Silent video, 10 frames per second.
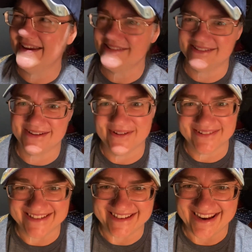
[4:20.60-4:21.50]
nice
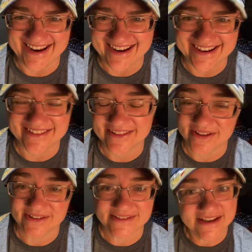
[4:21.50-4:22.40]
soak today in
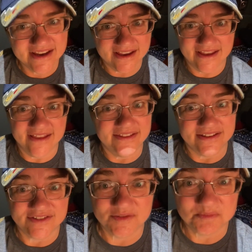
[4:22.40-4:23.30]
those
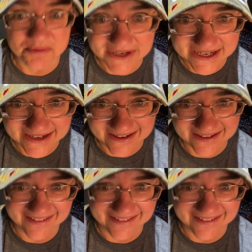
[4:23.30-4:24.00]
the spring,